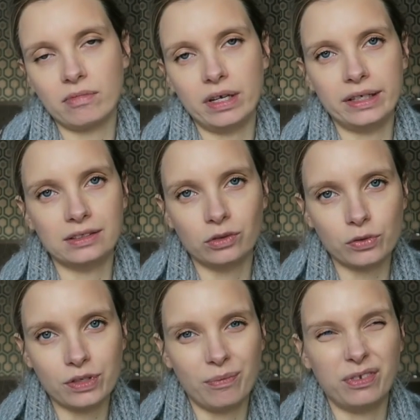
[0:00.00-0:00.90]
it's
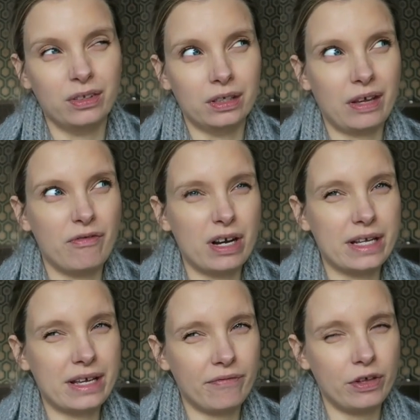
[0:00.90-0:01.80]
not something that they really
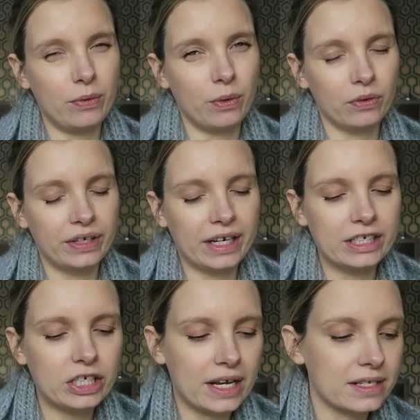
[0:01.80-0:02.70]
give you on the
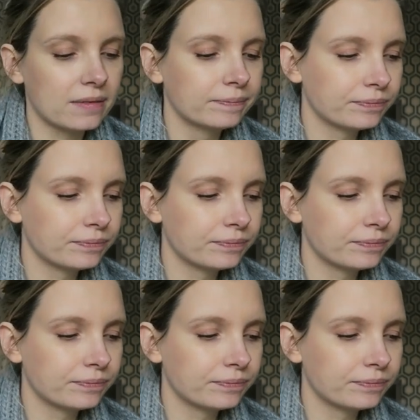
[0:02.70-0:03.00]
NHS.